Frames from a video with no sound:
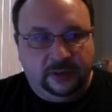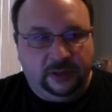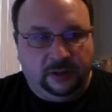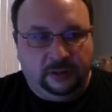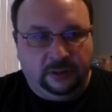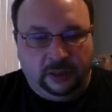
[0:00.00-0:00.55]

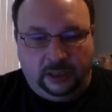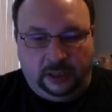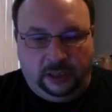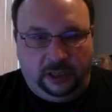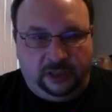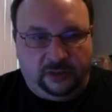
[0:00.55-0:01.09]
So
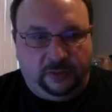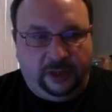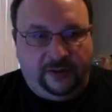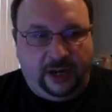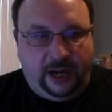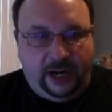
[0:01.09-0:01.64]
it's
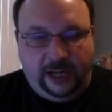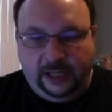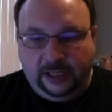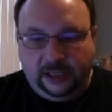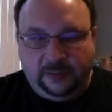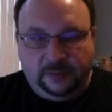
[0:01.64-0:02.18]
whatever I
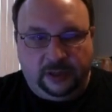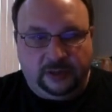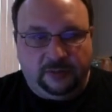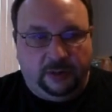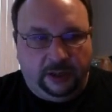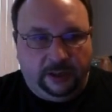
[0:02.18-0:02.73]
is
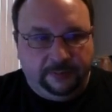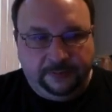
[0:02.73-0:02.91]
plus 1.